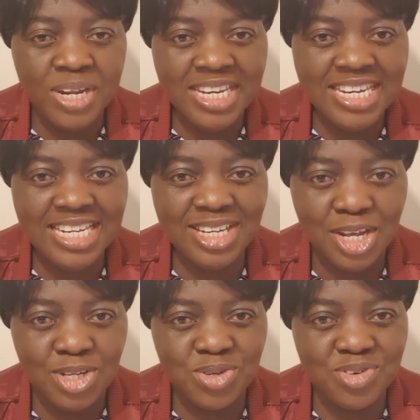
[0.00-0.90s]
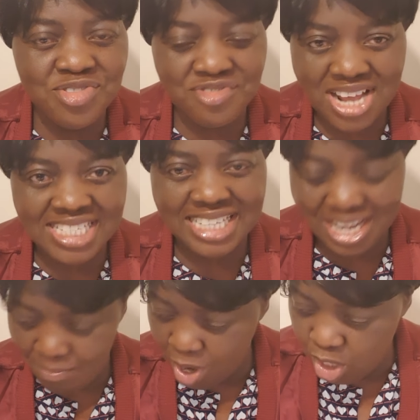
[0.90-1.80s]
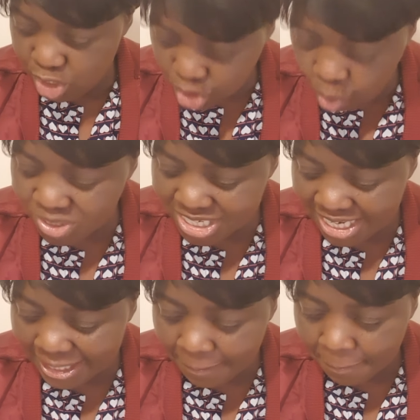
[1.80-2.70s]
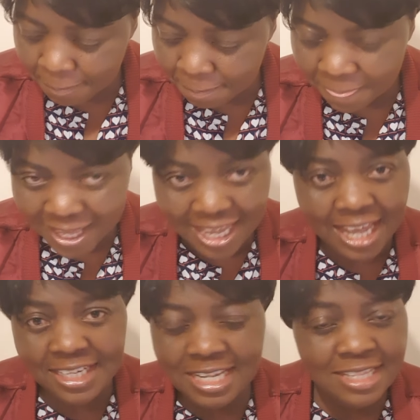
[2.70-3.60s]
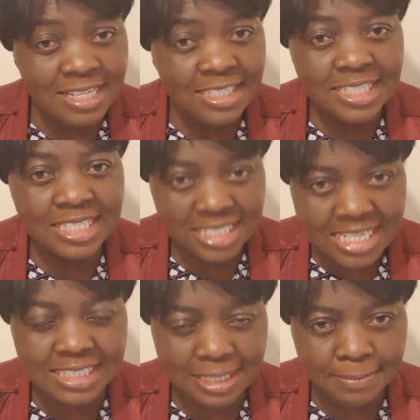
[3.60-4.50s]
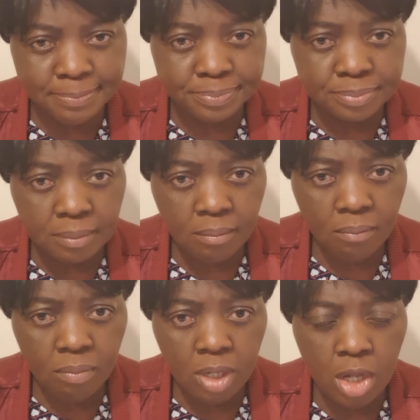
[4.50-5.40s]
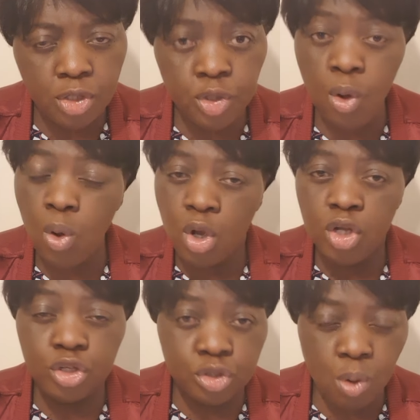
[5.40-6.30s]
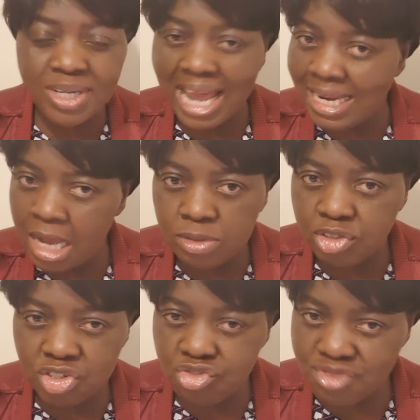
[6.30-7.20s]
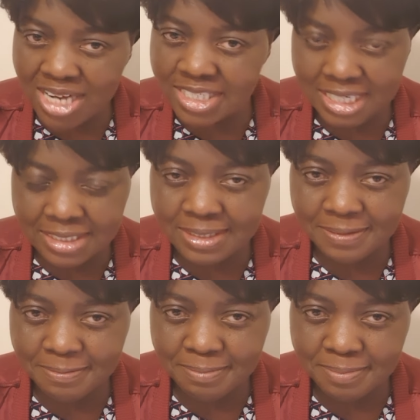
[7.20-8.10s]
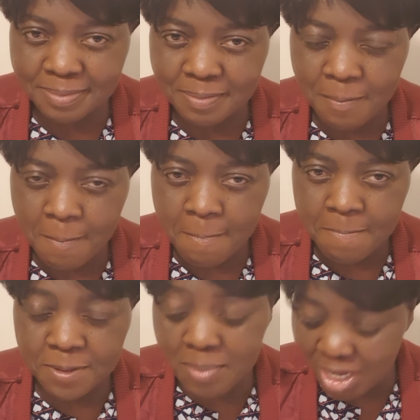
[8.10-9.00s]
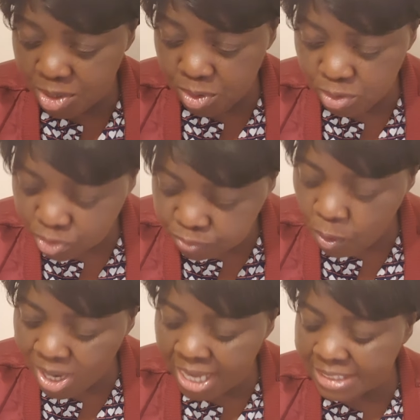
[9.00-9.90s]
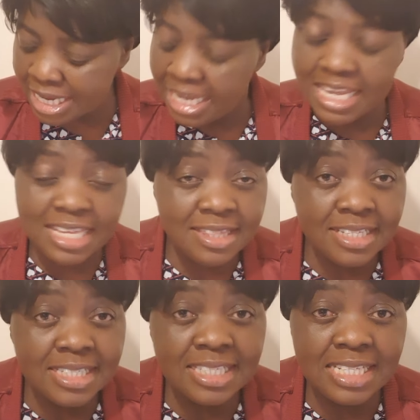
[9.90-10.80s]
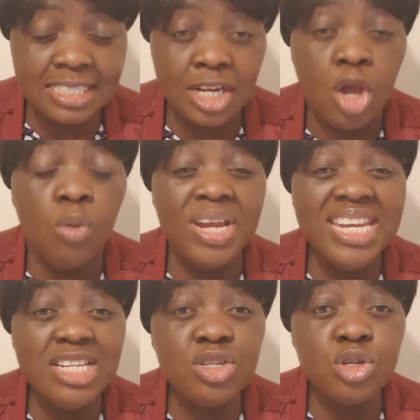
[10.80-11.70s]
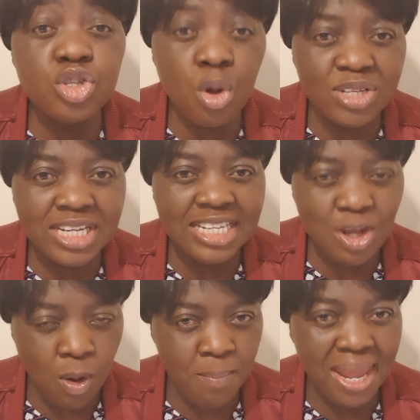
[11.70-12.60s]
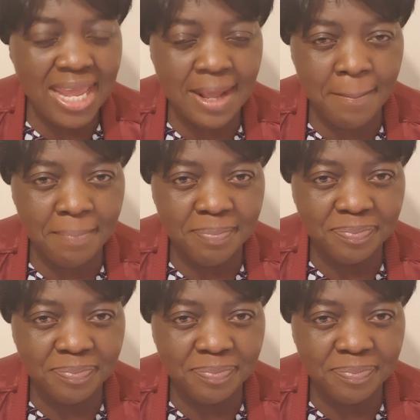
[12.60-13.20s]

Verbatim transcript: need to trust Him totally. And in this season, you know, don't allow distractions to make you lose focus. In this season, we need to totally obey Him.